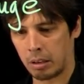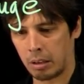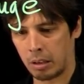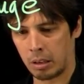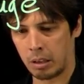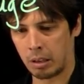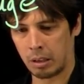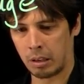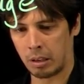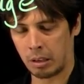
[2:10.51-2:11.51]

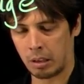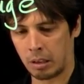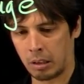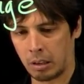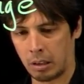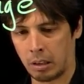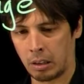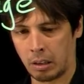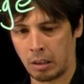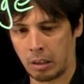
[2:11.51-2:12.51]

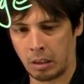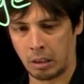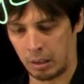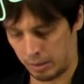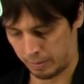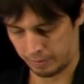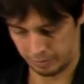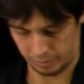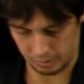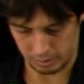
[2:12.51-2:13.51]

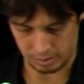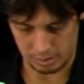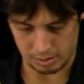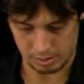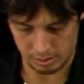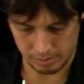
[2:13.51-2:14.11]
(silence)